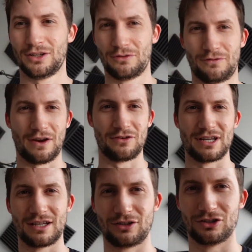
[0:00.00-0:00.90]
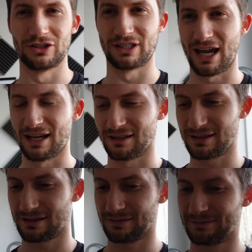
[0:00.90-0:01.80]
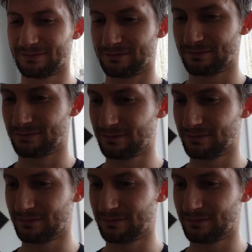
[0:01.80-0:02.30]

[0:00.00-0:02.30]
Very good guess. Funny.